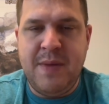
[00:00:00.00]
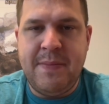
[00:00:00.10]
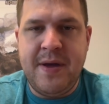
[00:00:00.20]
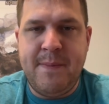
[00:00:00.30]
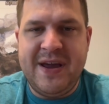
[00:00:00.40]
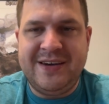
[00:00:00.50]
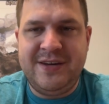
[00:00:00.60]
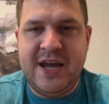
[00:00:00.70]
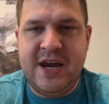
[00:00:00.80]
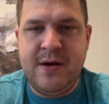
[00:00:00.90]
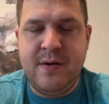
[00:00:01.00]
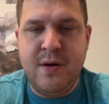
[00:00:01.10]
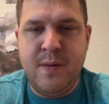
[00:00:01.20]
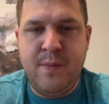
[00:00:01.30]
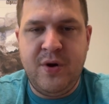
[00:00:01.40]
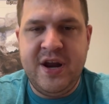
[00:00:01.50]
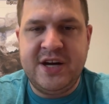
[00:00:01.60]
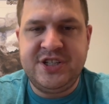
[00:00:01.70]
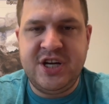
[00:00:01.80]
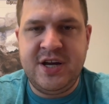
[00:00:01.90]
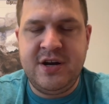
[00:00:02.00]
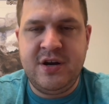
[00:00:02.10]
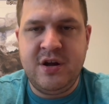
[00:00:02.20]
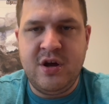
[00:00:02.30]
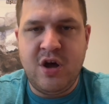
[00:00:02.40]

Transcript: maybe a Big Ten prediction.